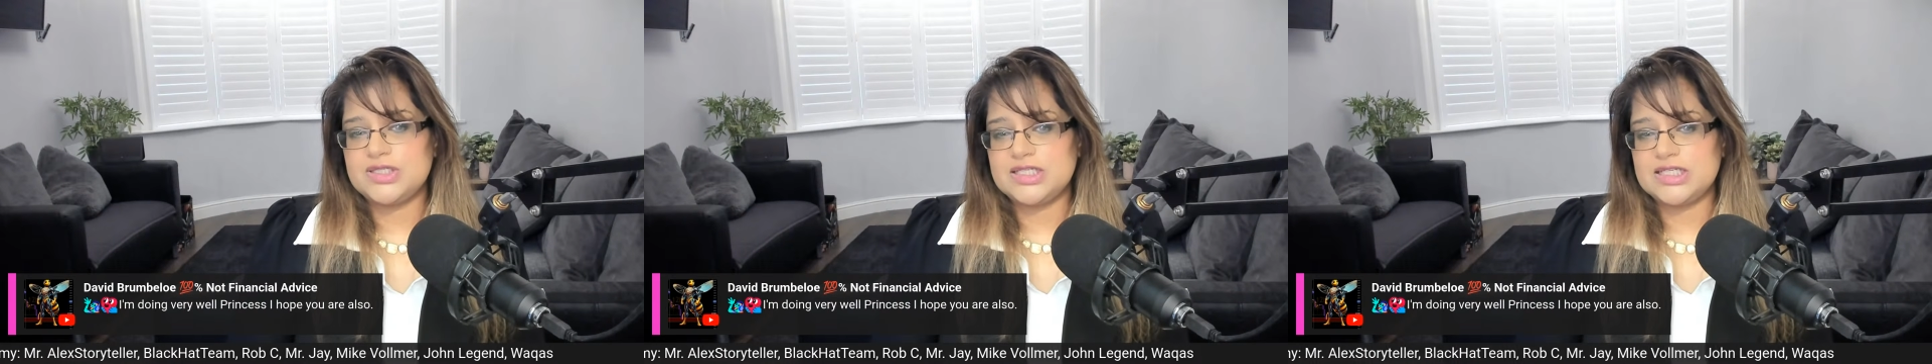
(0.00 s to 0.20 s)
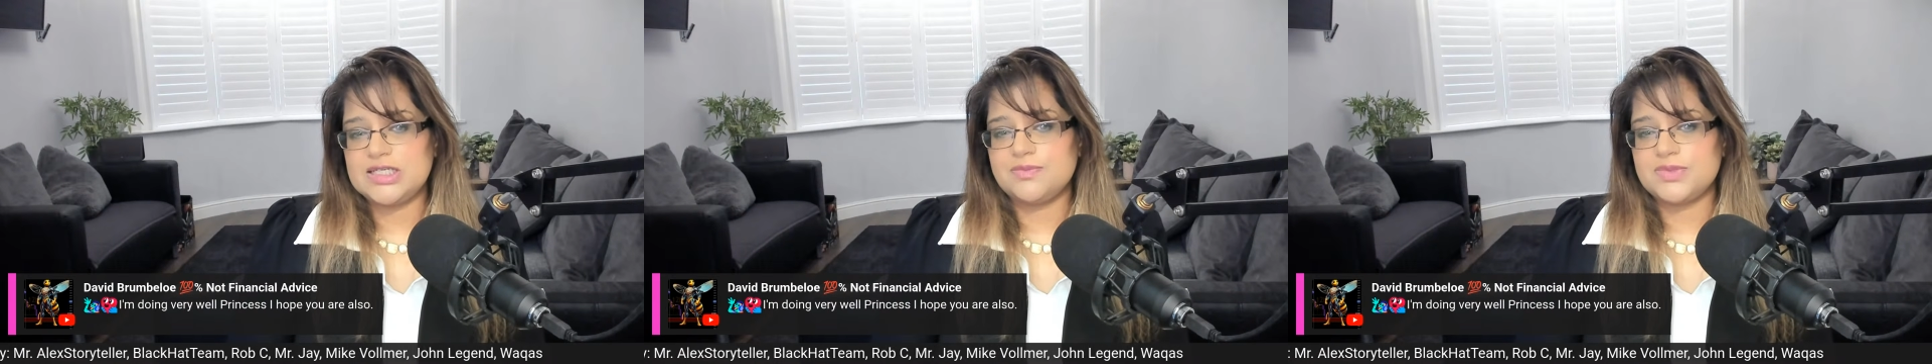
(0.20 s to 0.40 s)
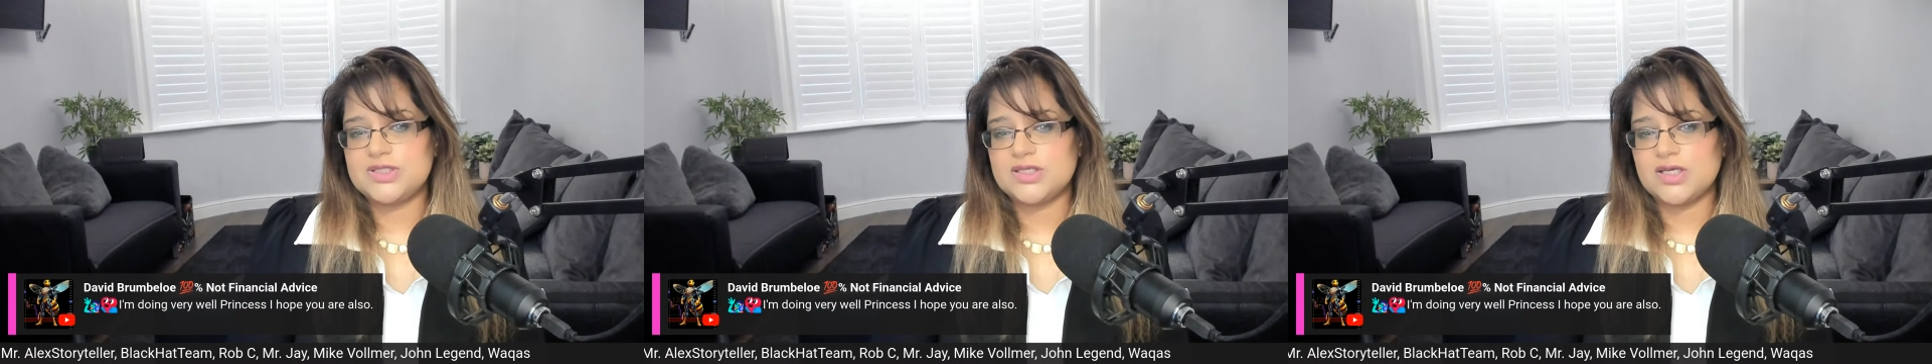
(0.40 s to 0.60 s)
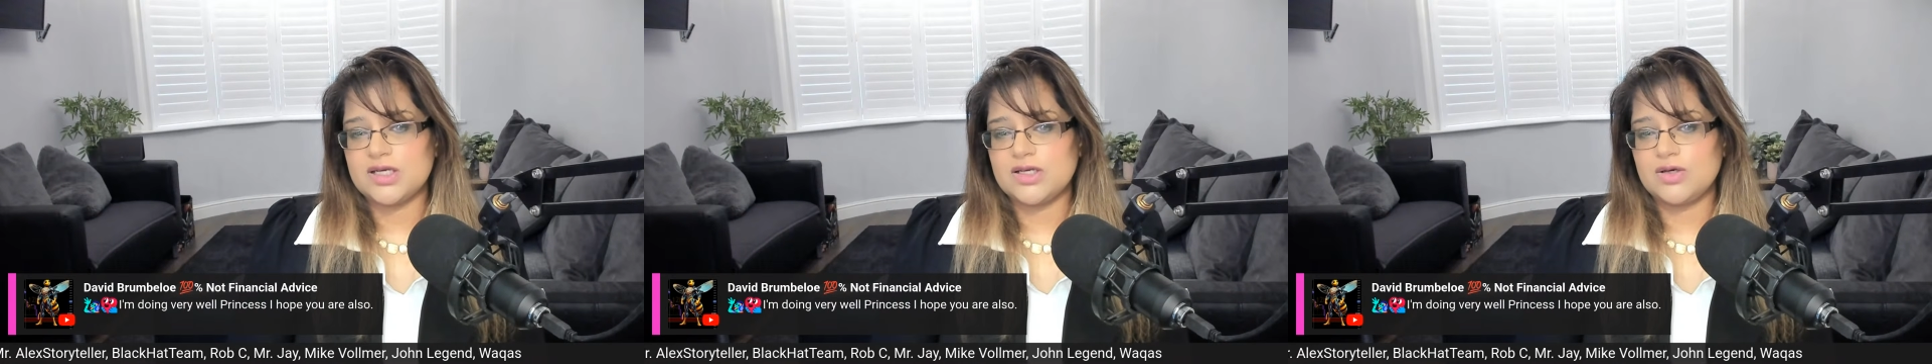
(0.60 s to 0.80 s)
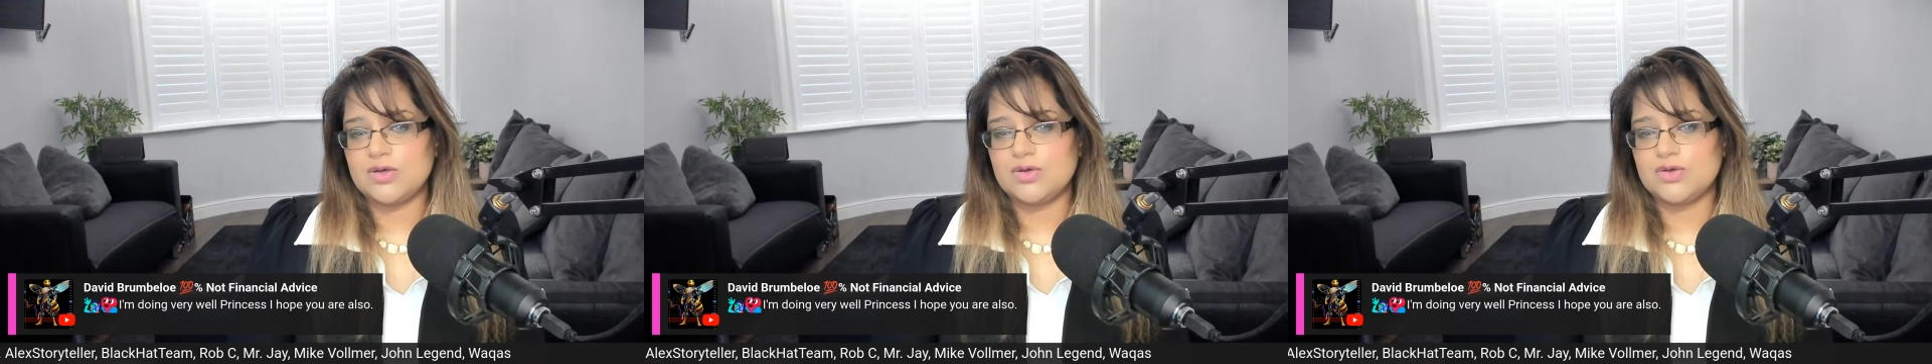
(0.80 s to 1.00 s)

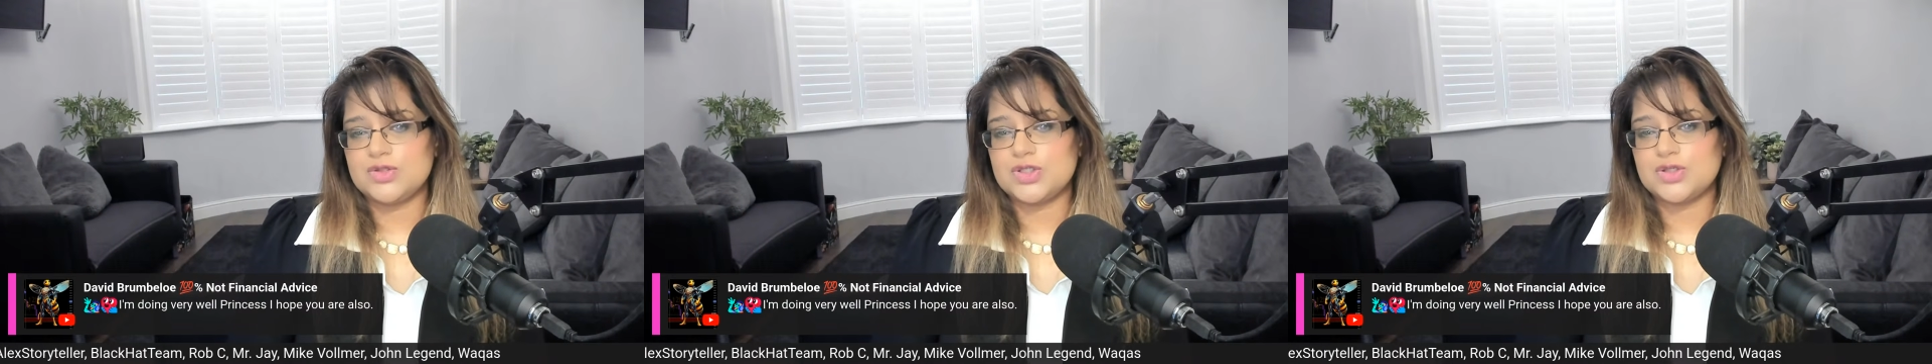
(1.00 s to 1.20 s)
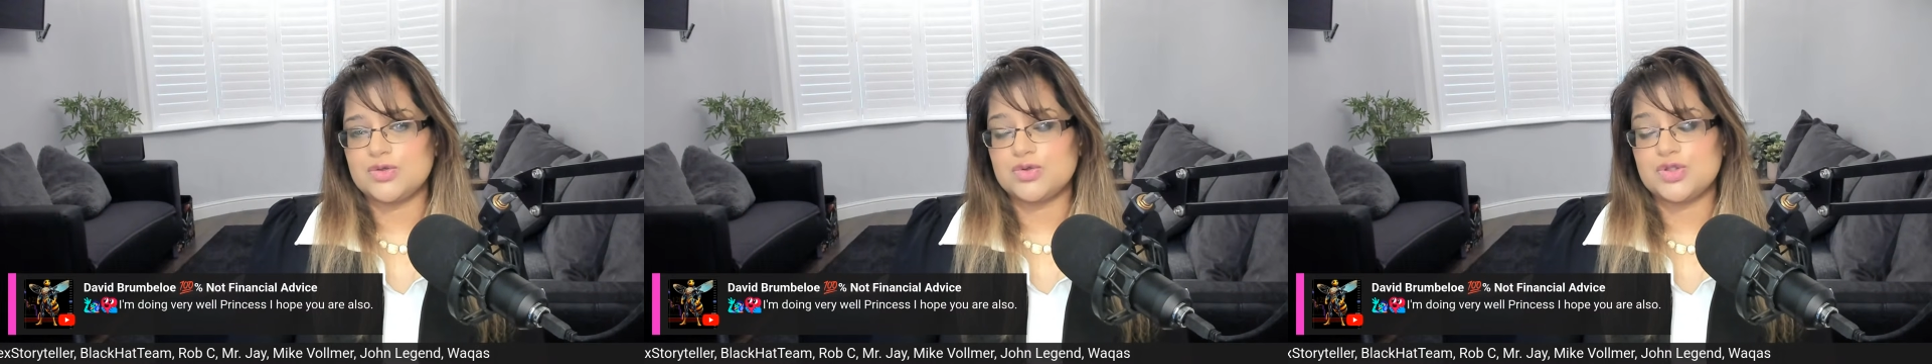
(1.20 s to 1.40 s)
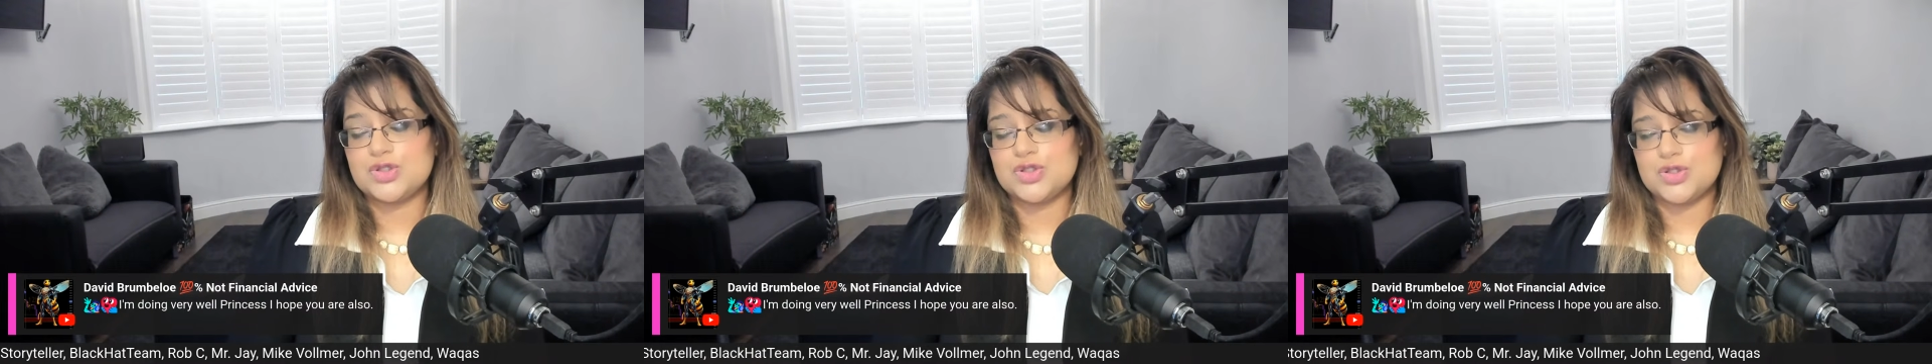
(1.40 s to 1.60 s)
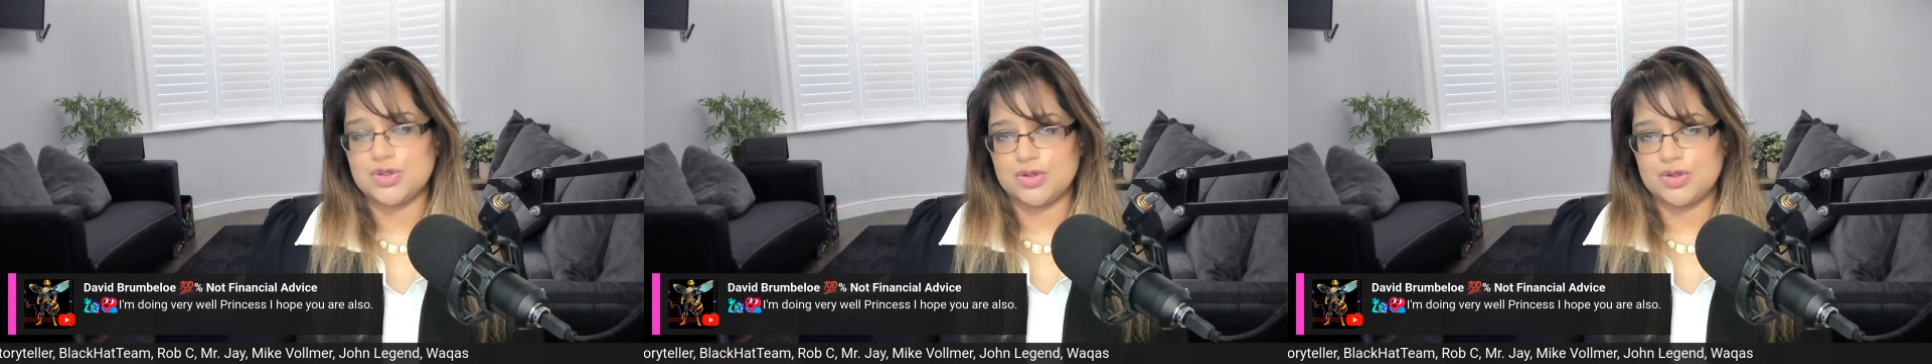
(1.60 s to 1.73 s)
psychological shock